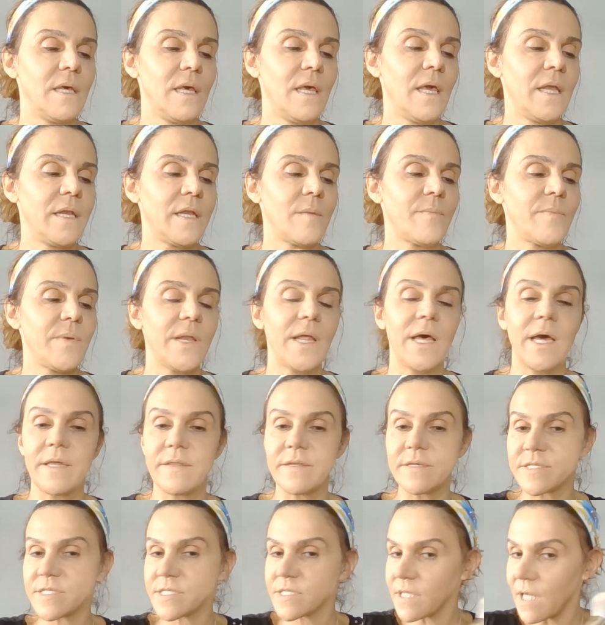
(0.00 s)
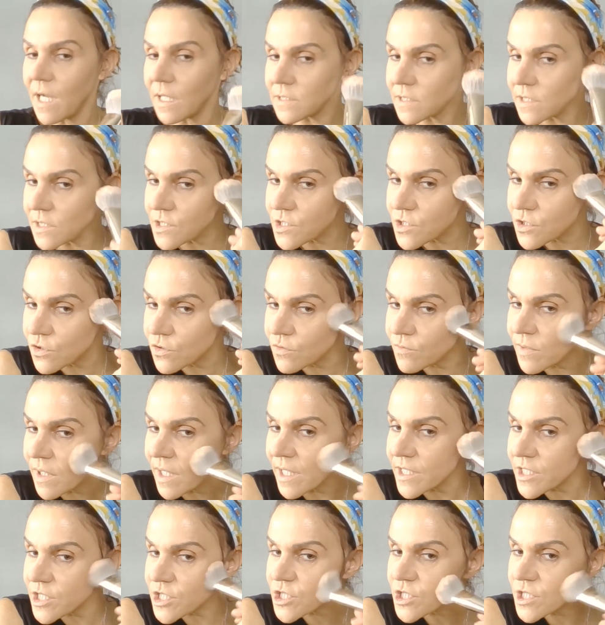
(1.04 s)
and apply this color to
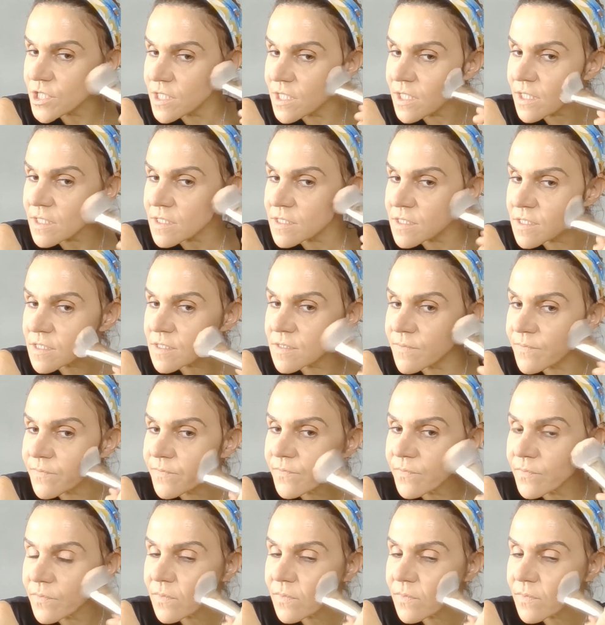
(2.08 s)
my cheeks